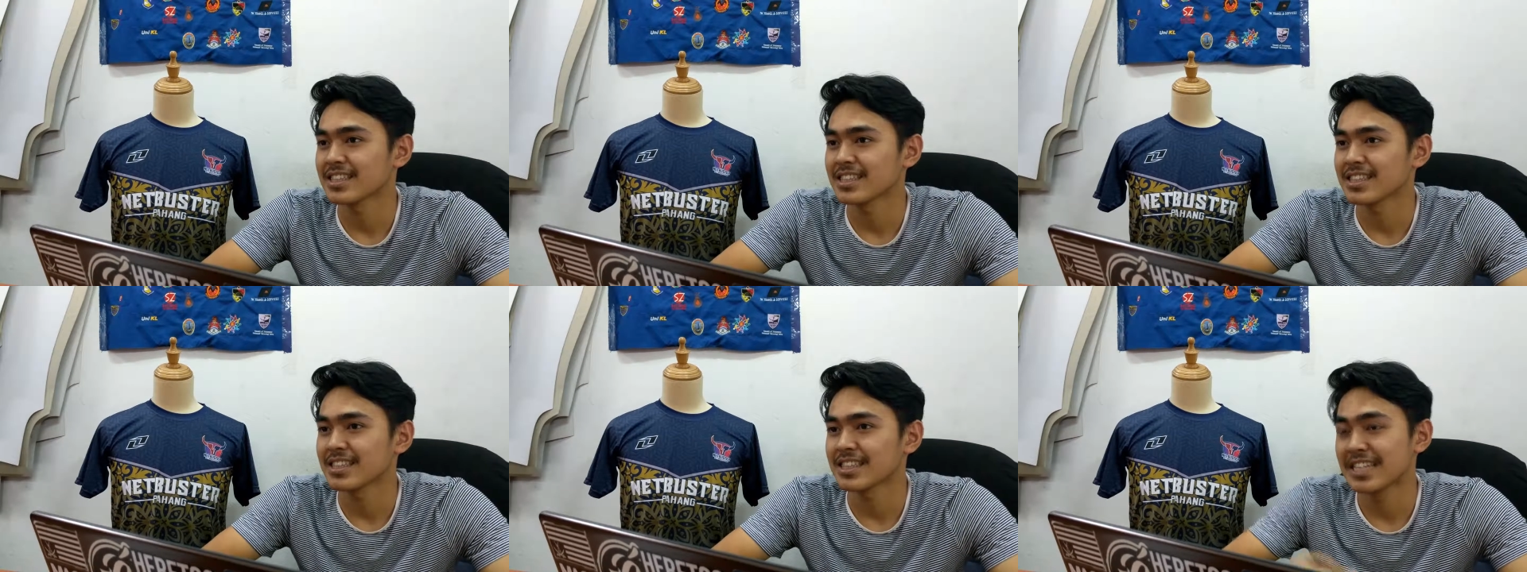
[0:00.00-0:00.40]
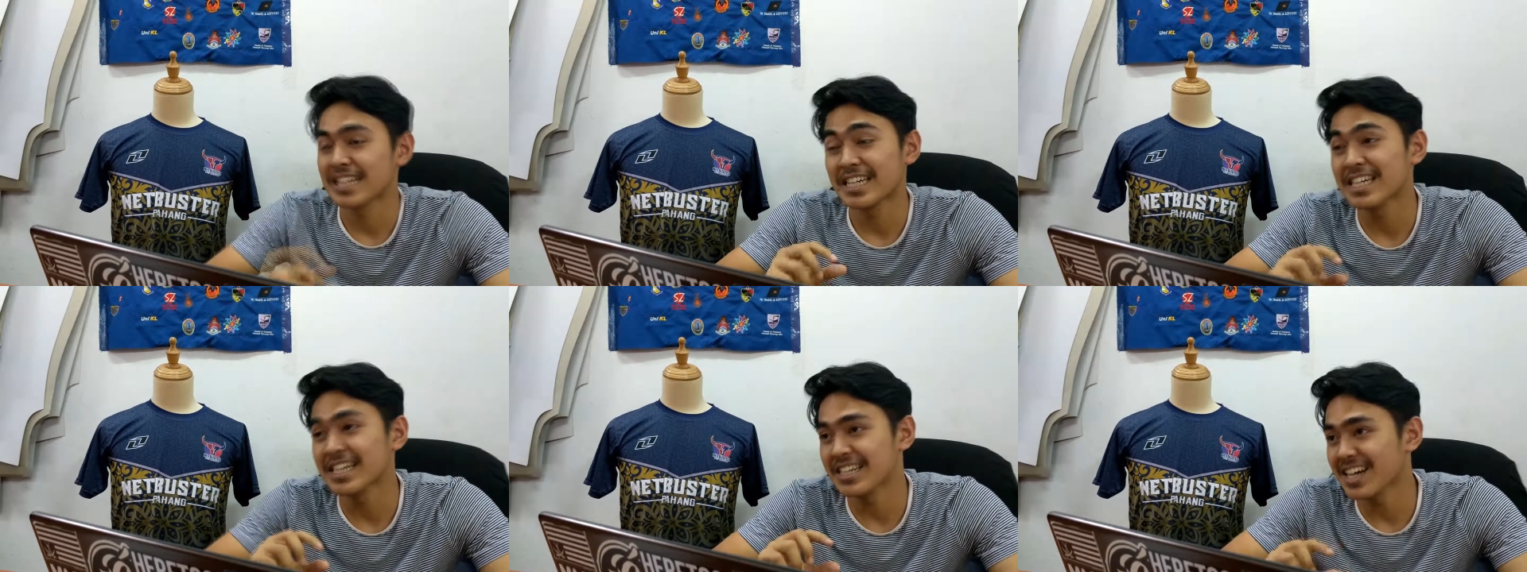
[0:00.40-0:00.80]
The
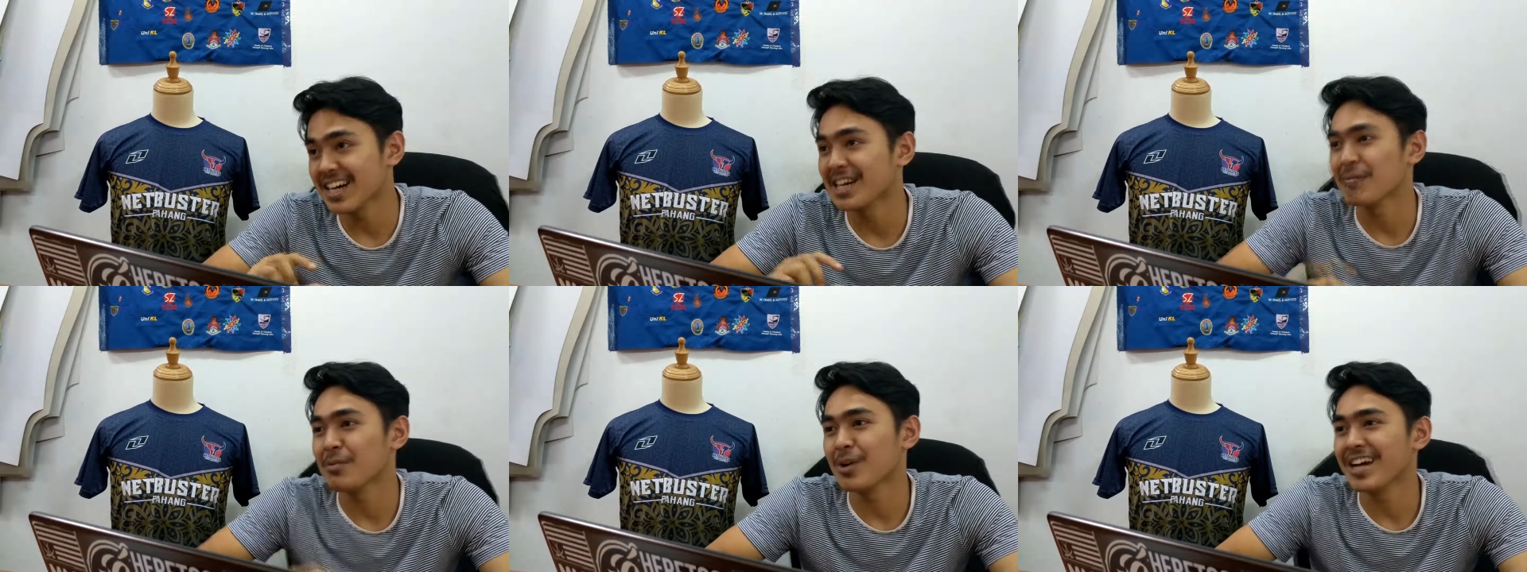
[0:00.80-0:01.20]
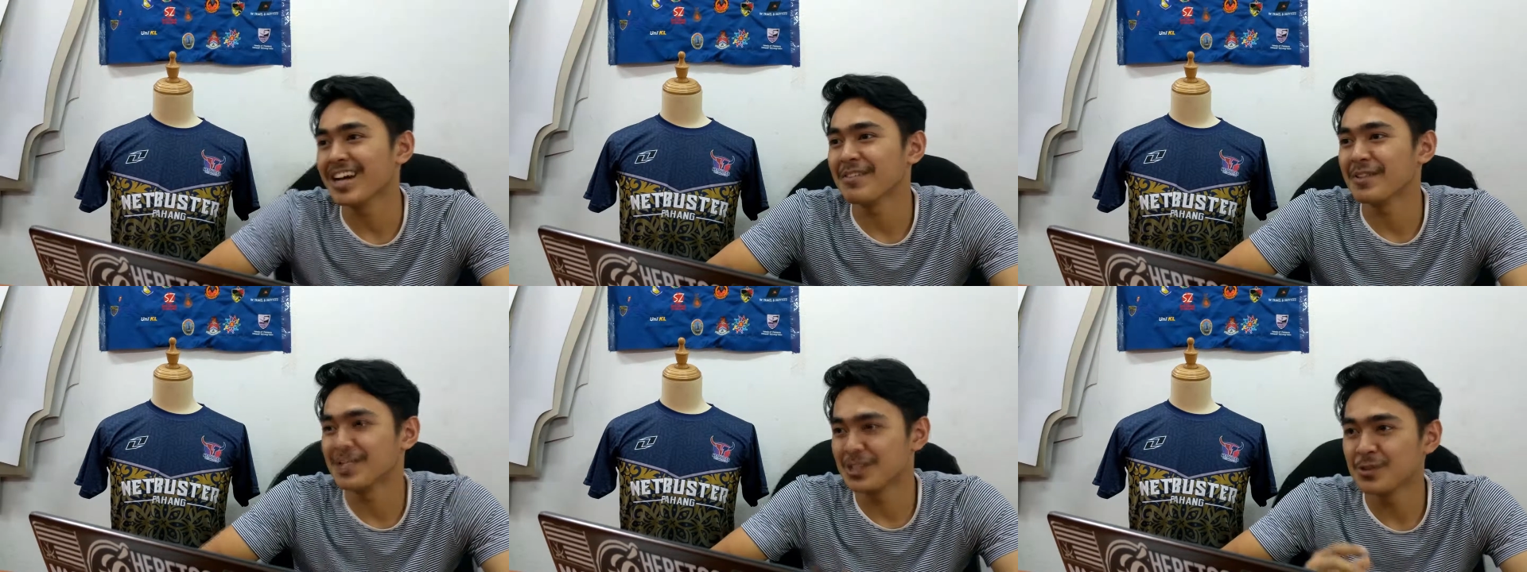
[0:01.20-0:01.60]
process of
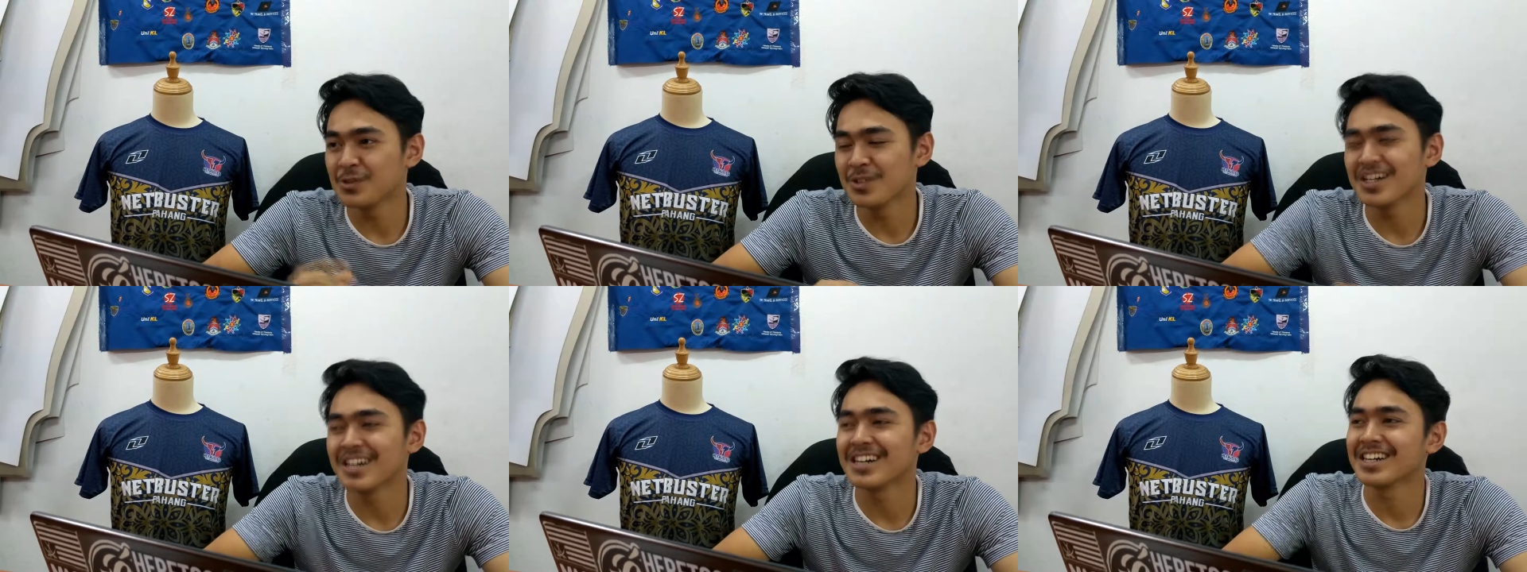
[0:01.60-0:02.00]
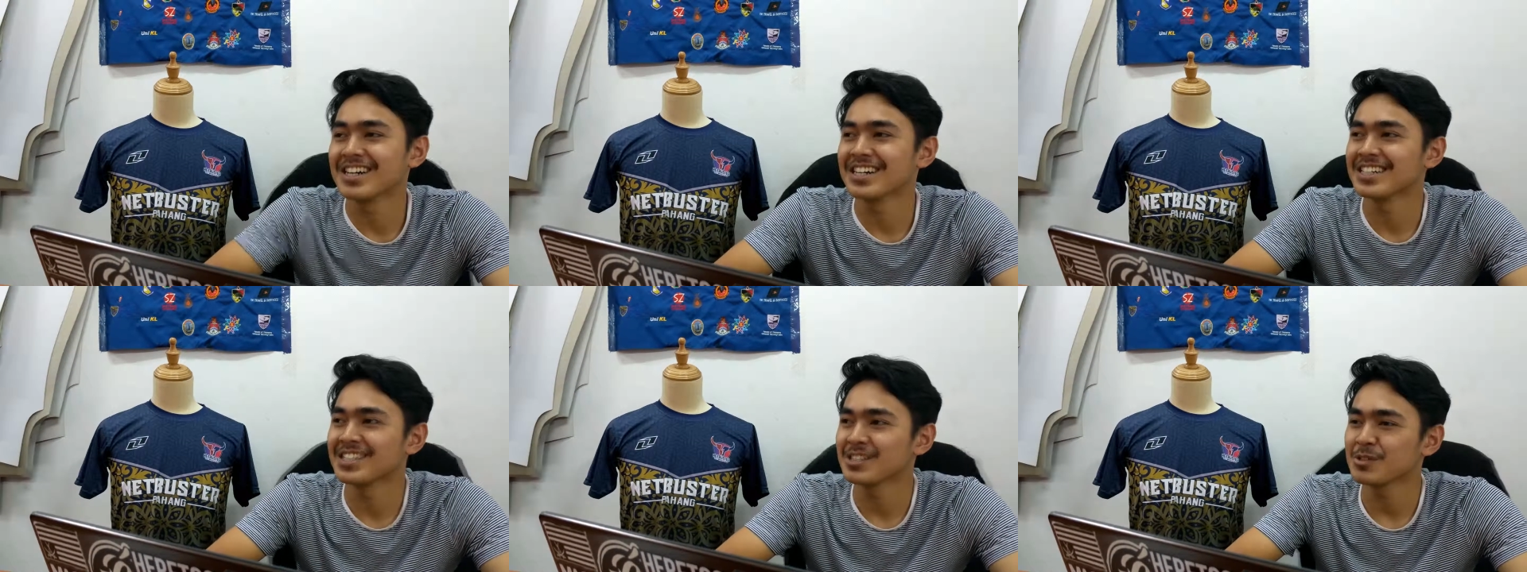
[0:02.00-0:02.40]
making a custom
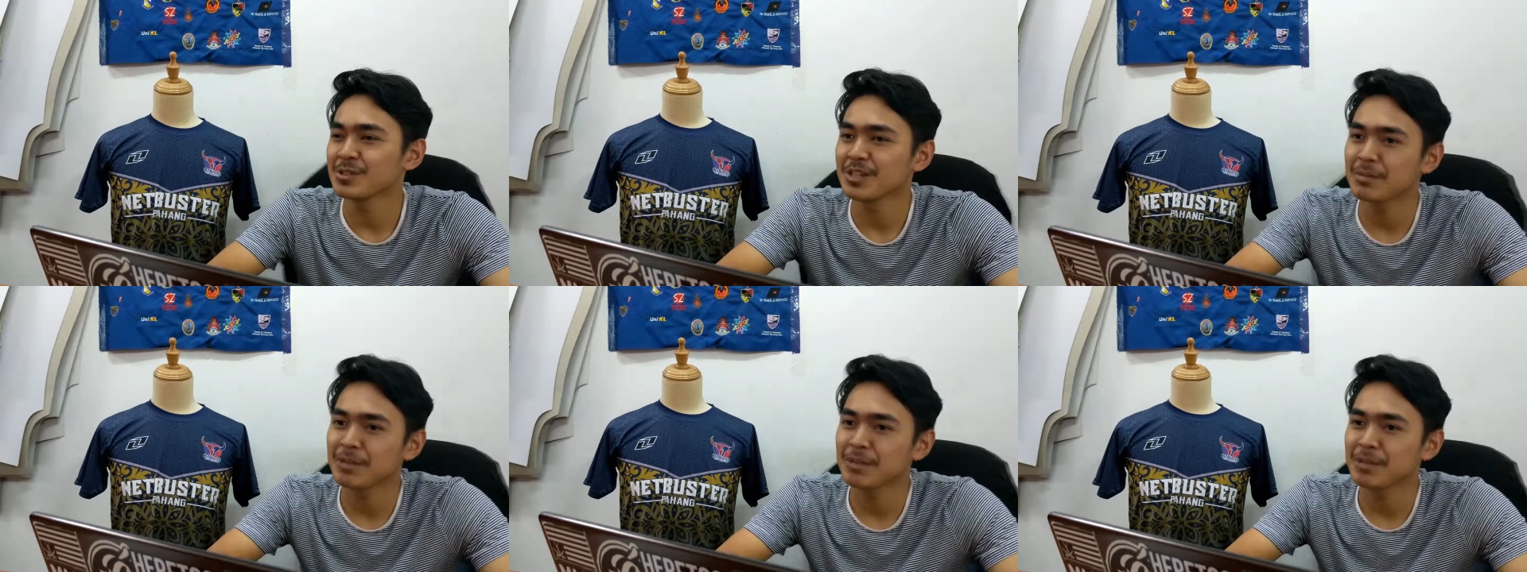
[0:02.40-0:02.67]
shirt are